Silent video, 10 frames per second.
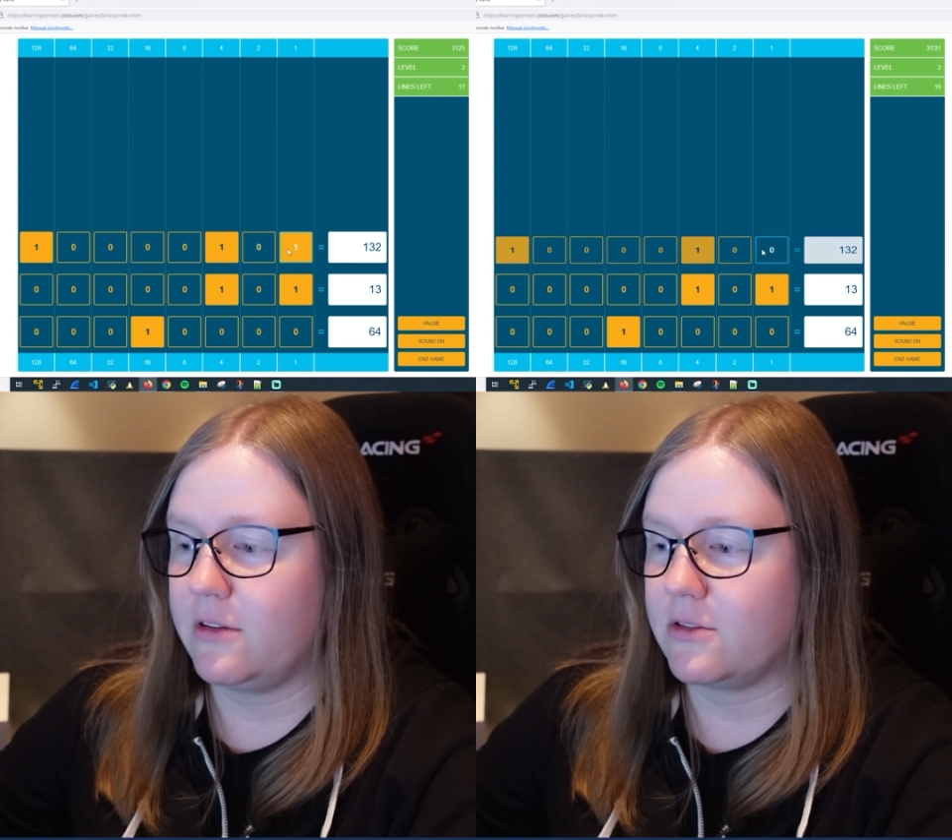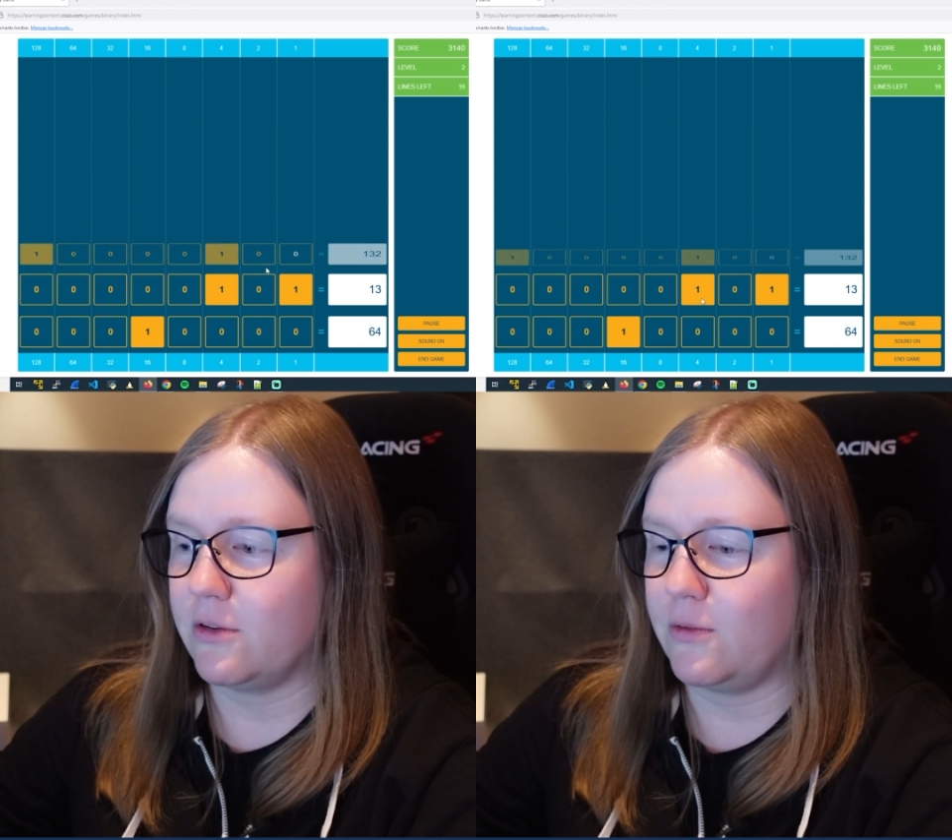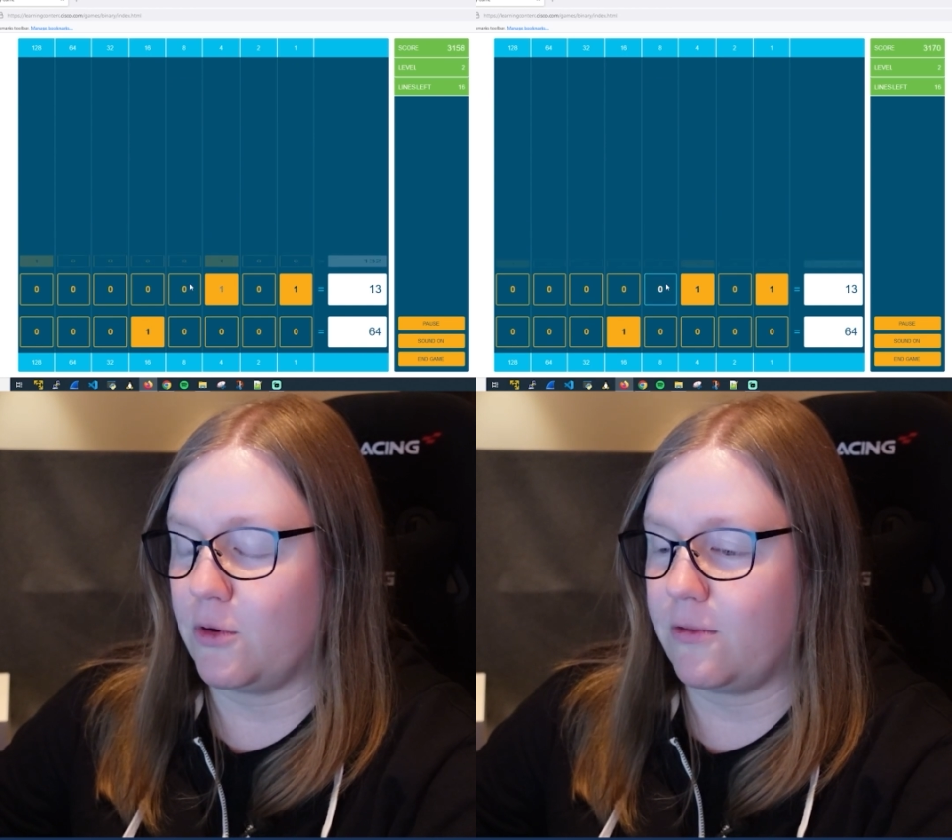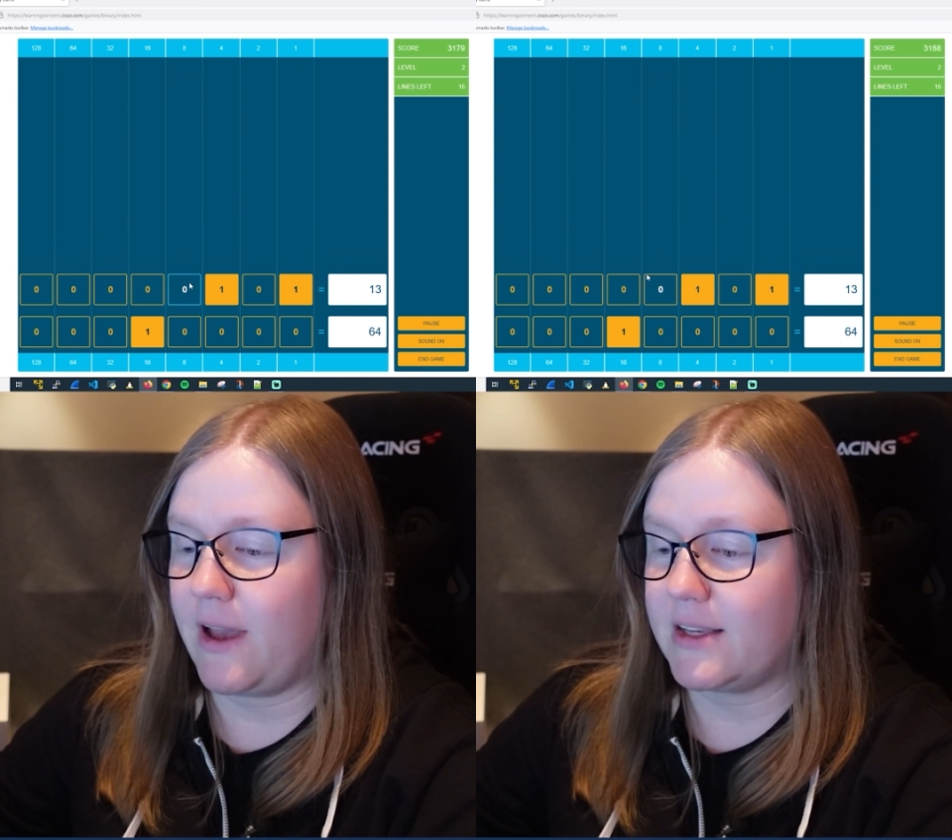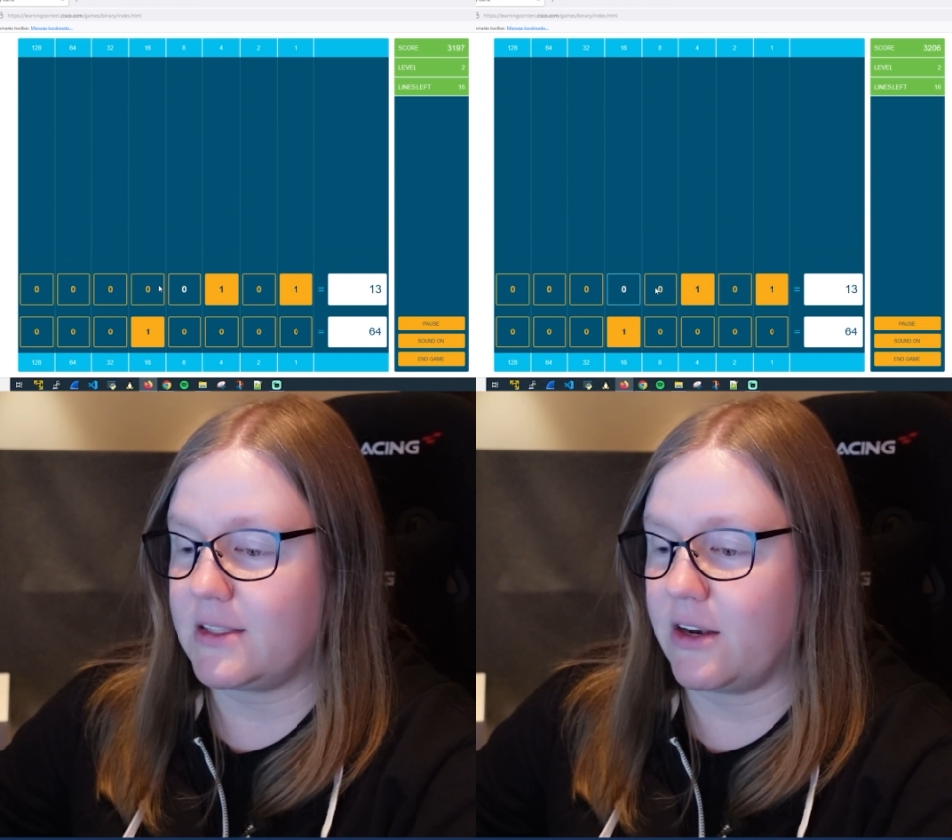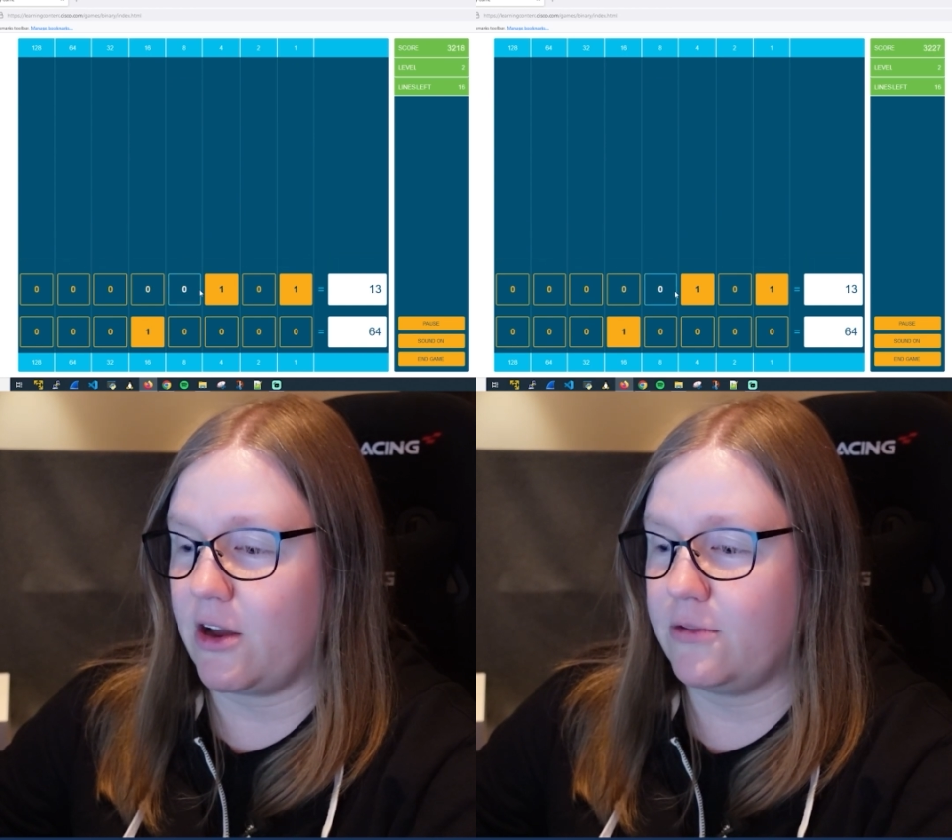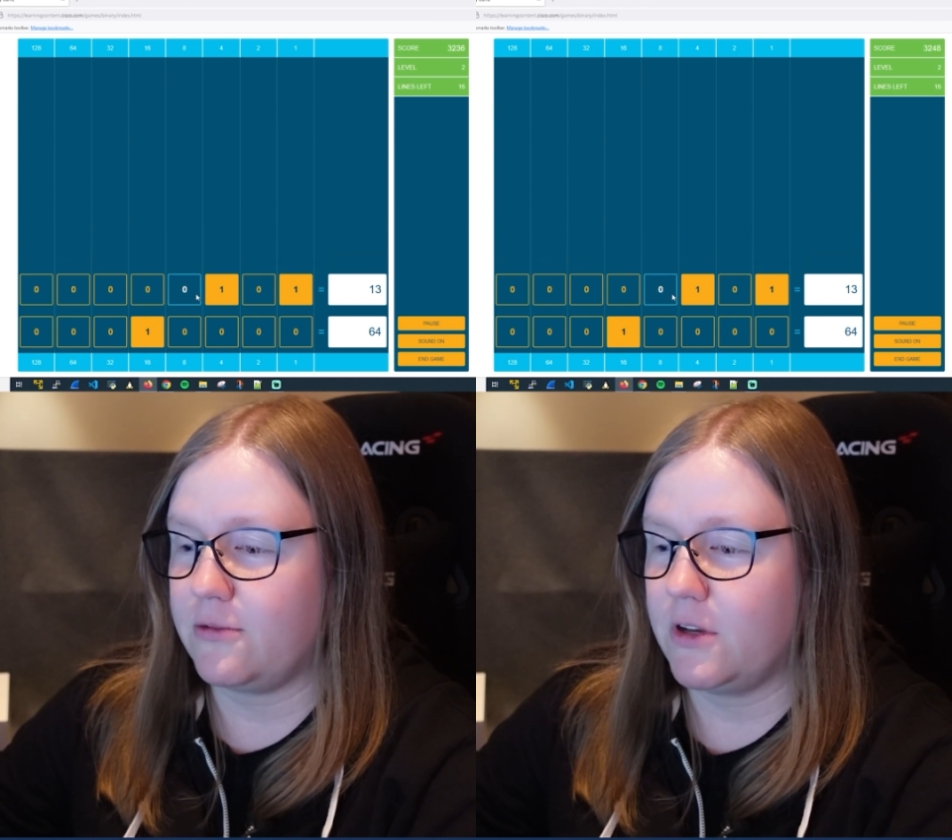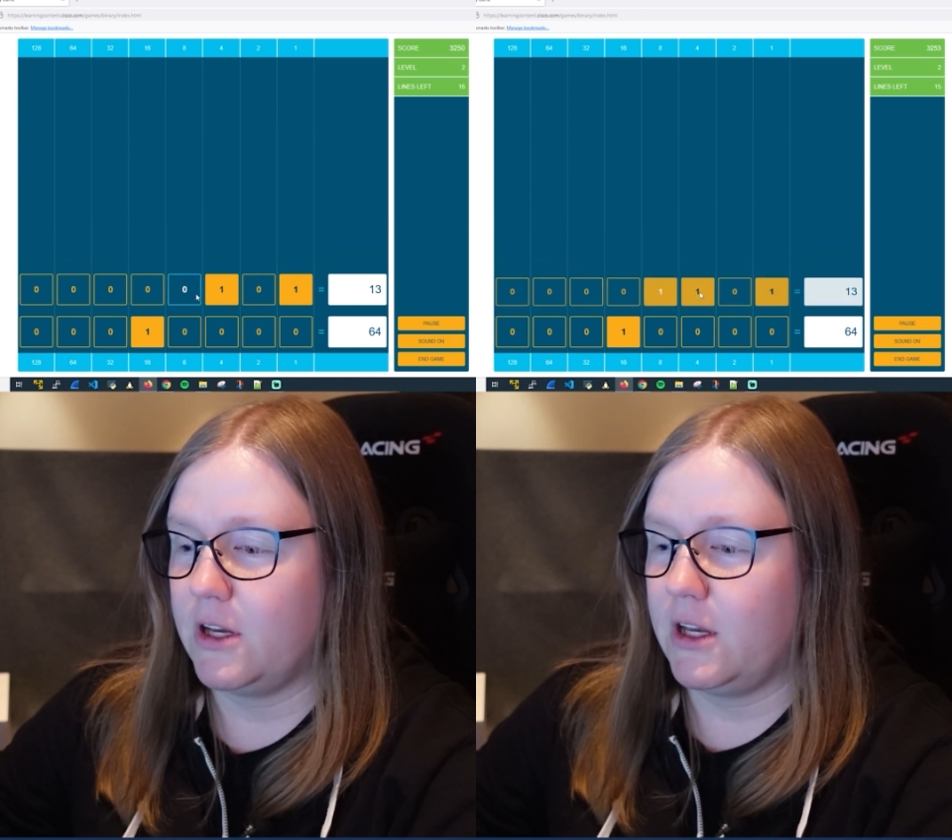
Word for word: So if you're fast enough,